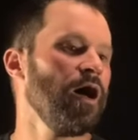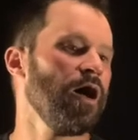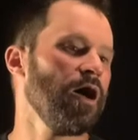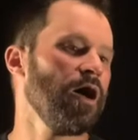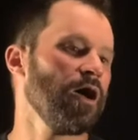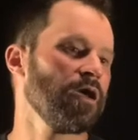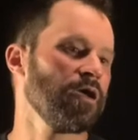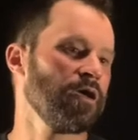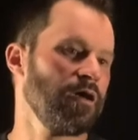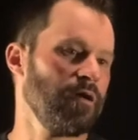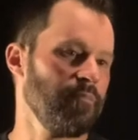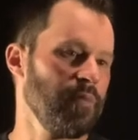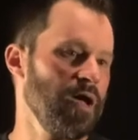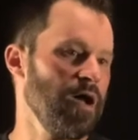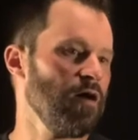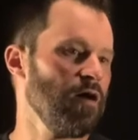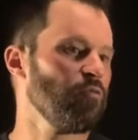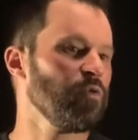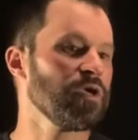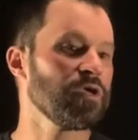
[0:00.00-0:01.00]
come
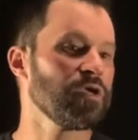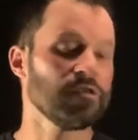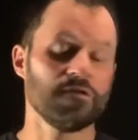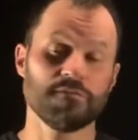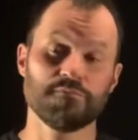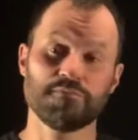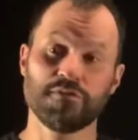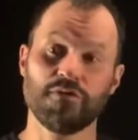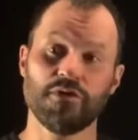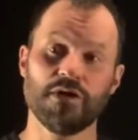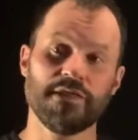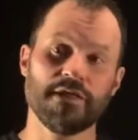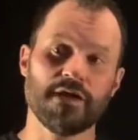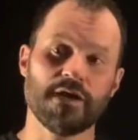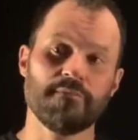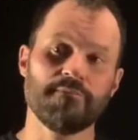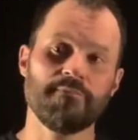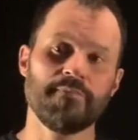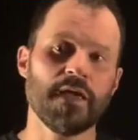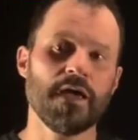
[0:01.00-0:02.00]
out, we can deploy
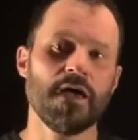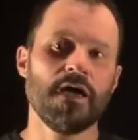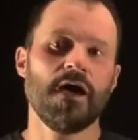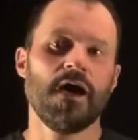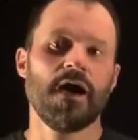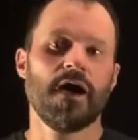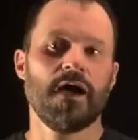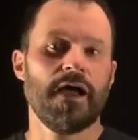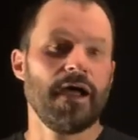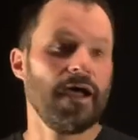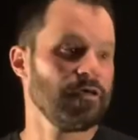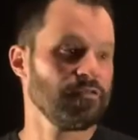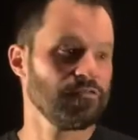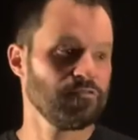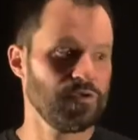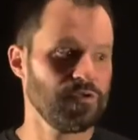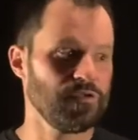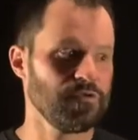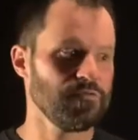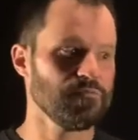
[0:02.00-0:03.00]
them as
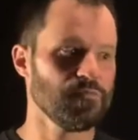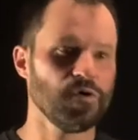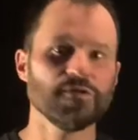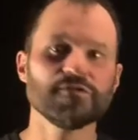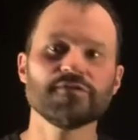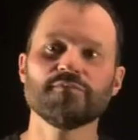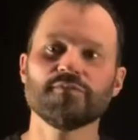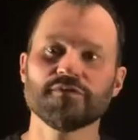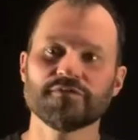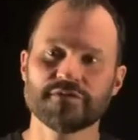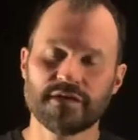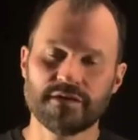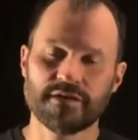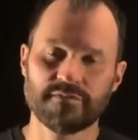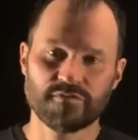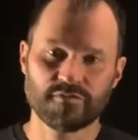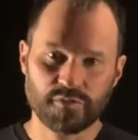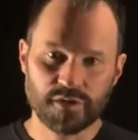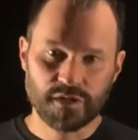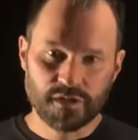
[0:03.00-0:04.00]
we do multiple times
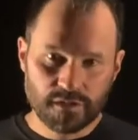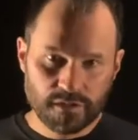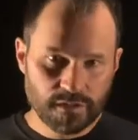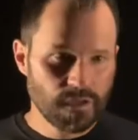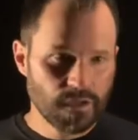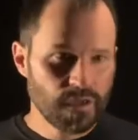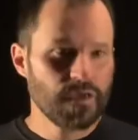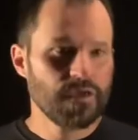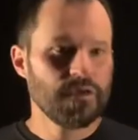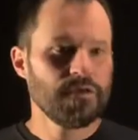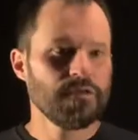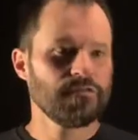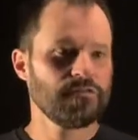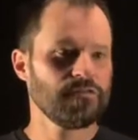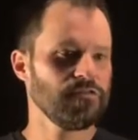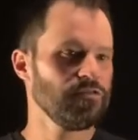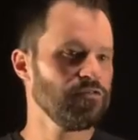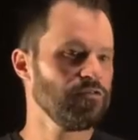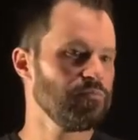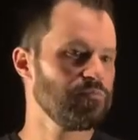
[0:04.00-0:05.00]
a week
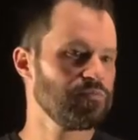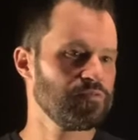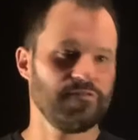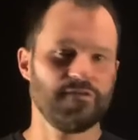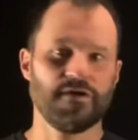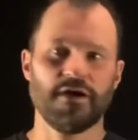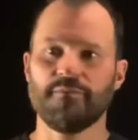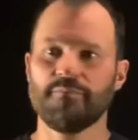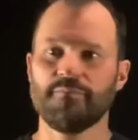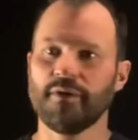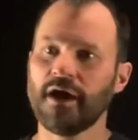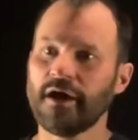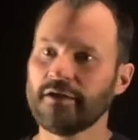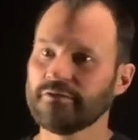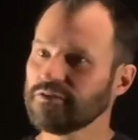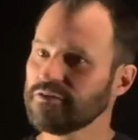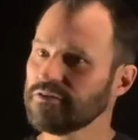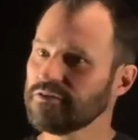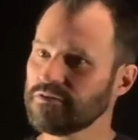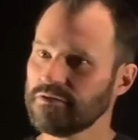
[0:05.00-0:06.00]
to provide
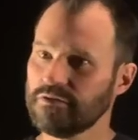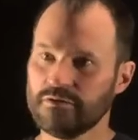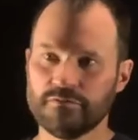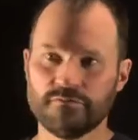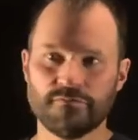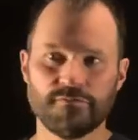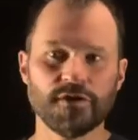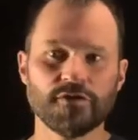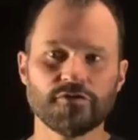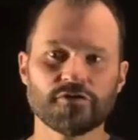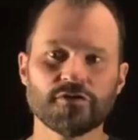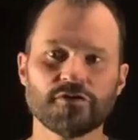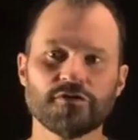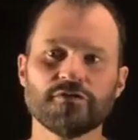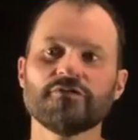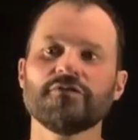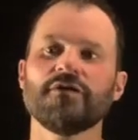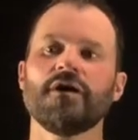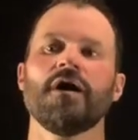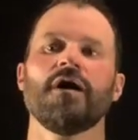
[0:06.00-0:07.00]
patches and new
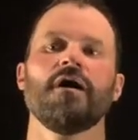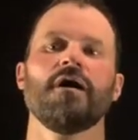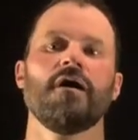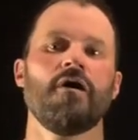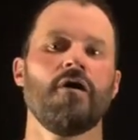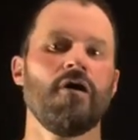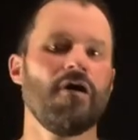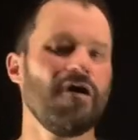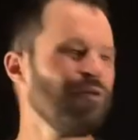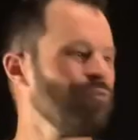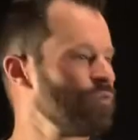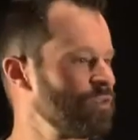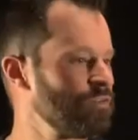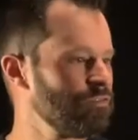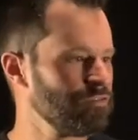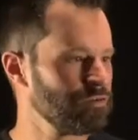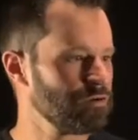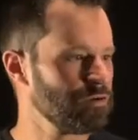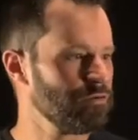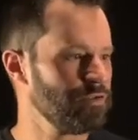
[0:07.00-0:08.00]
features, all with
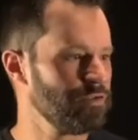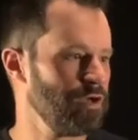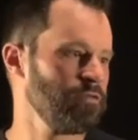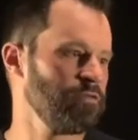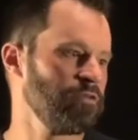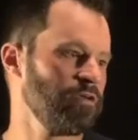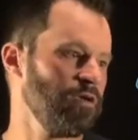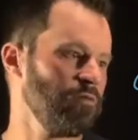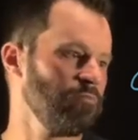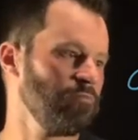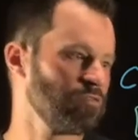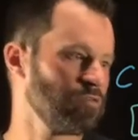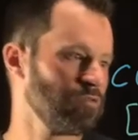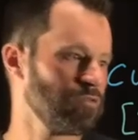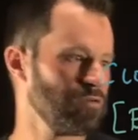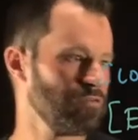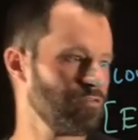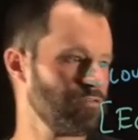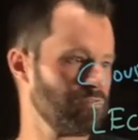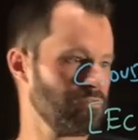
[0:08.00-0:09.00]
zero downtime. So
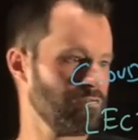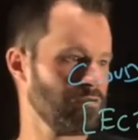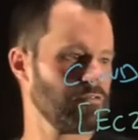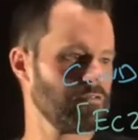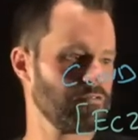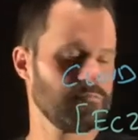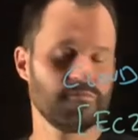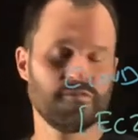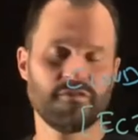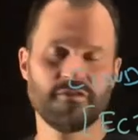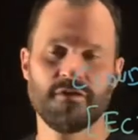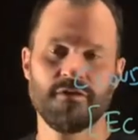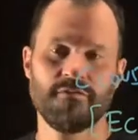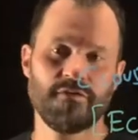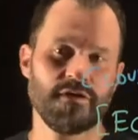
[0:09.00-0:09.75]
there's some significant